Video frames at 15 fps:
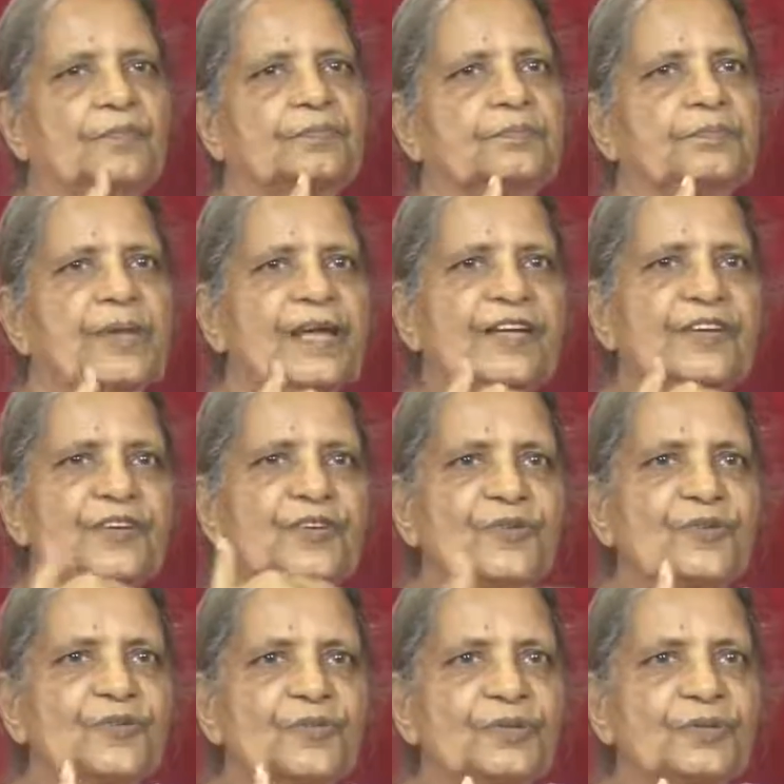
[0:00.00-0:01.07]
make
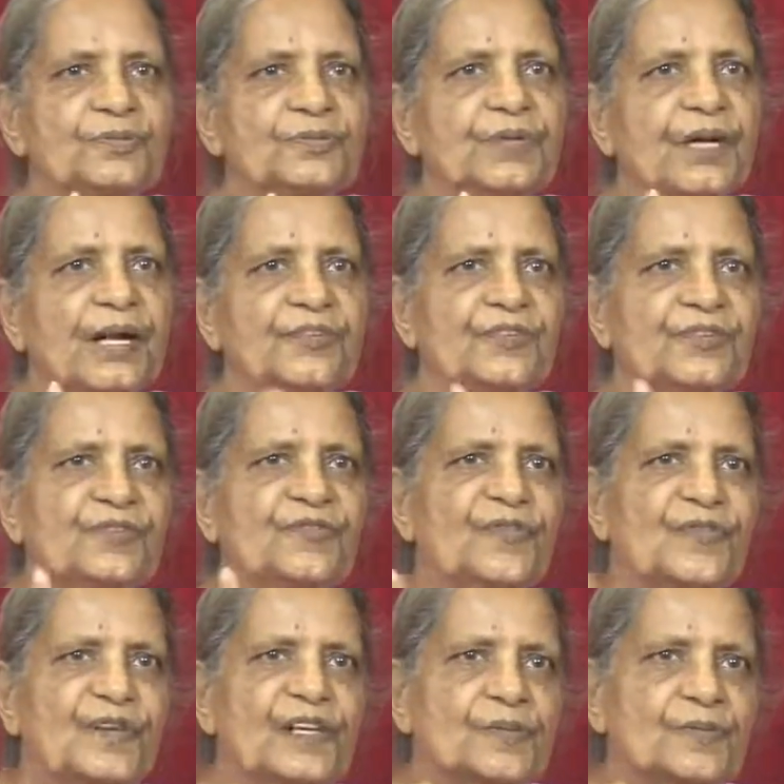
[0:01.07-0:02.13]
you, I should
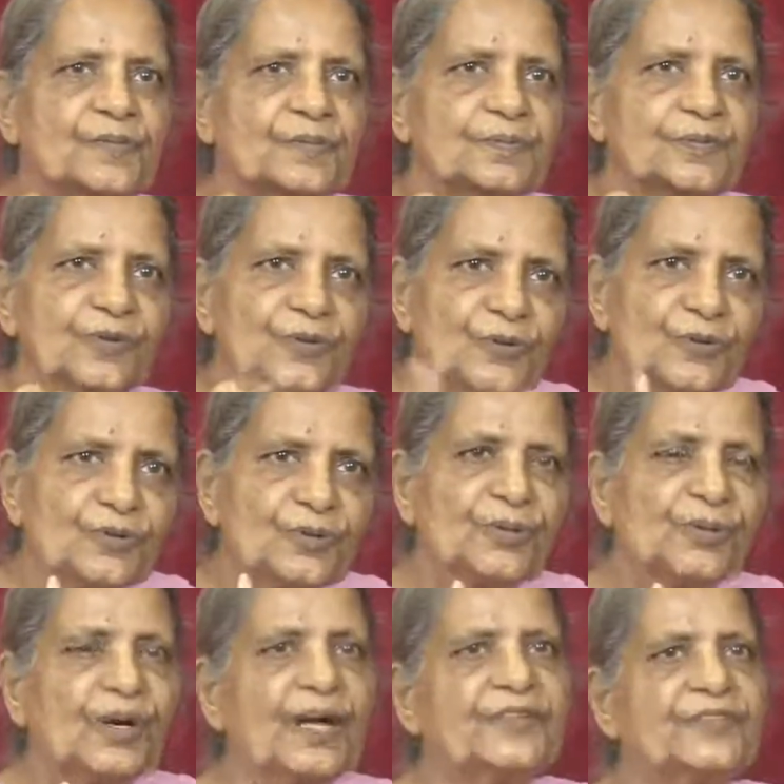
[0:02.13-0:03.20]
feel
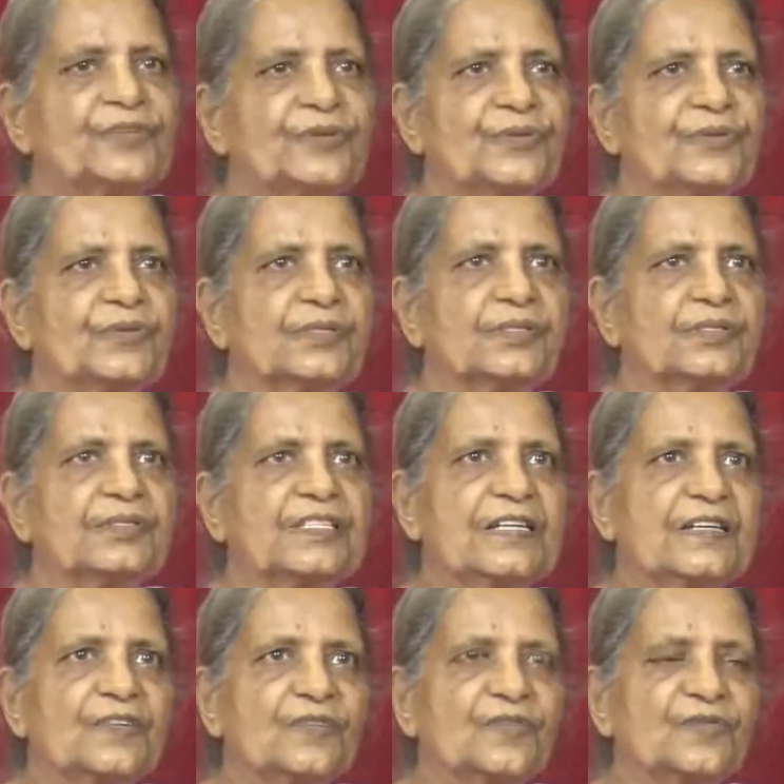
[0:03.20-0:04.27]
you, I should uh,
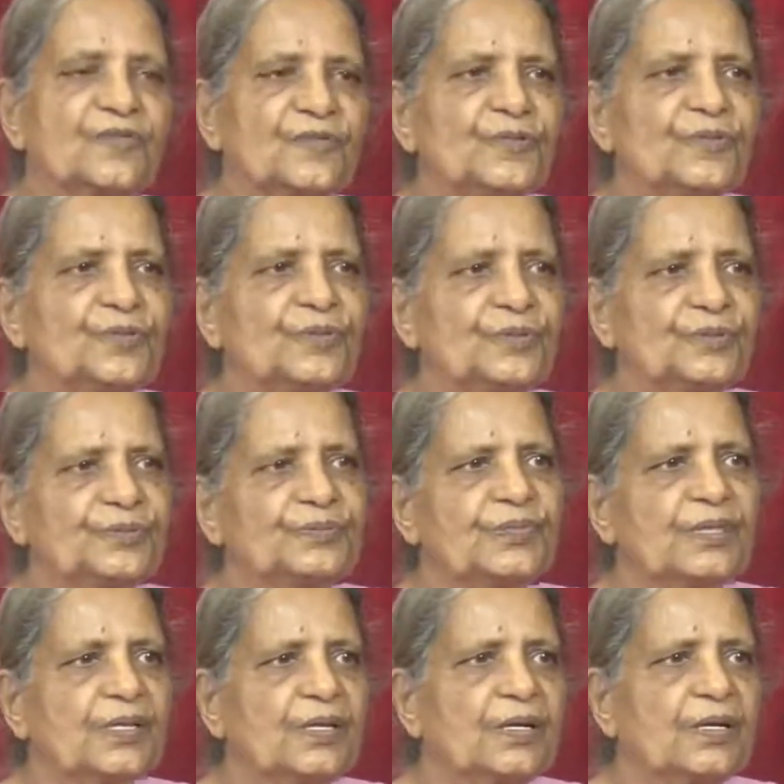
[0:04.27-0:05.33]
think of you
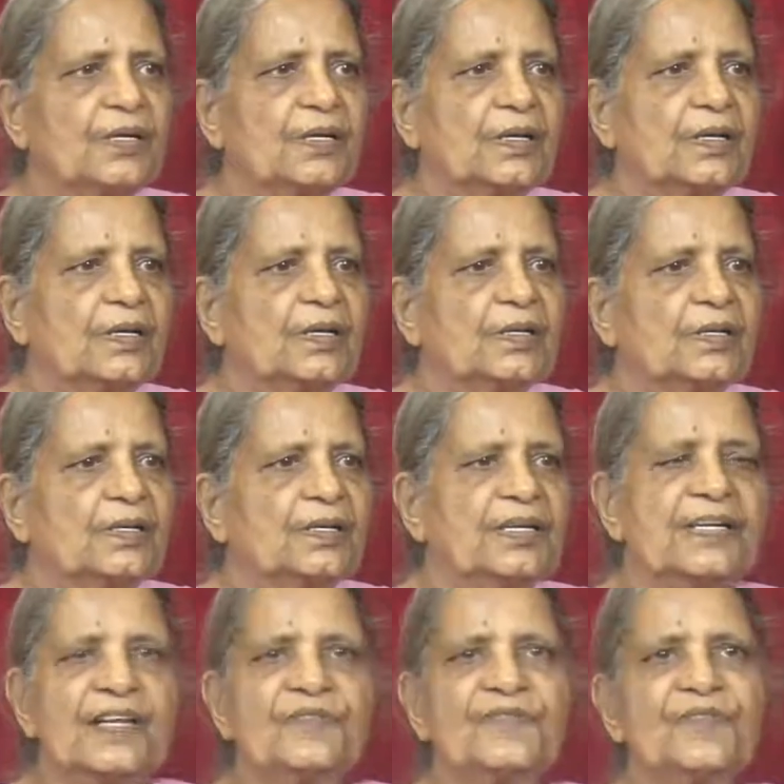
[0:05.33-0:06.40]

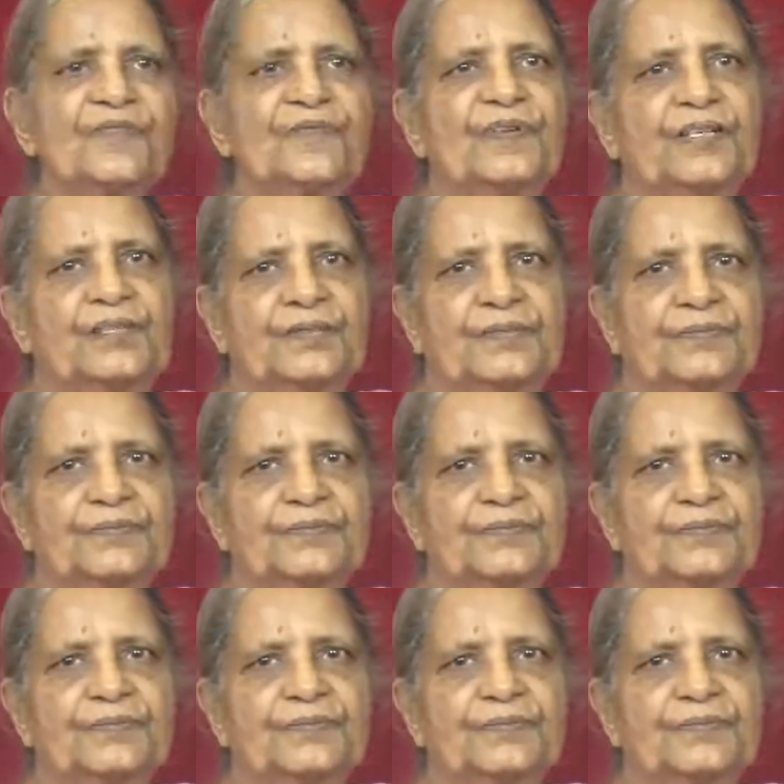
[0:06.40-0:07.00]
in every way.